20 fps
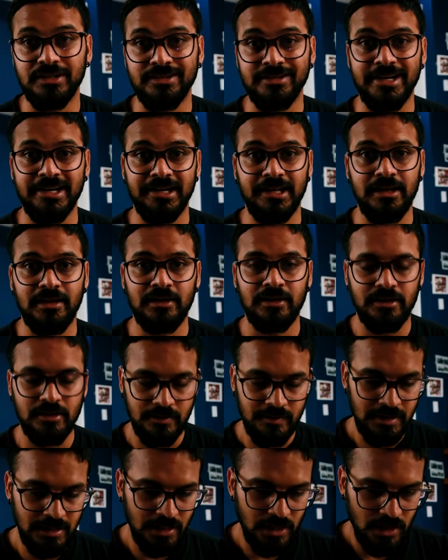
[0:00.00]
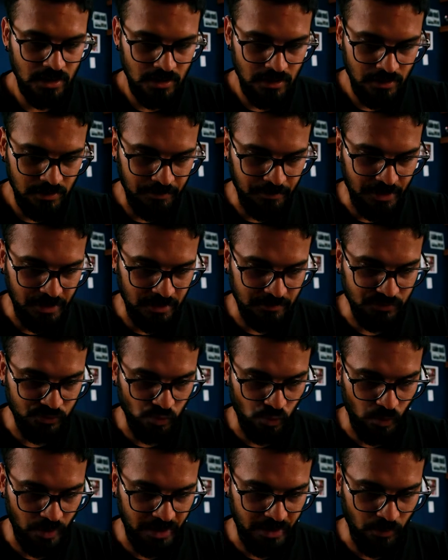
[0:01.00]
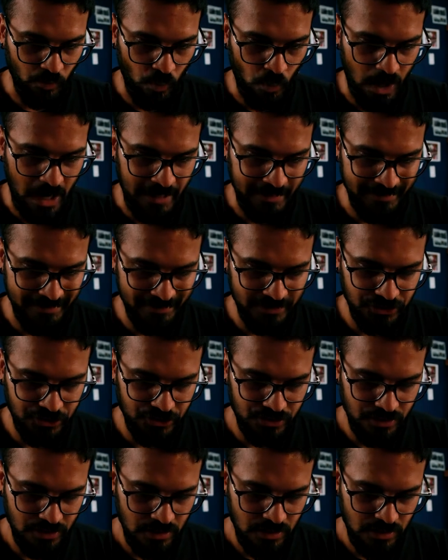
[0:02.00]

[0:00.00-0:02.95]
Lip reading: red color, becomes red, whitish.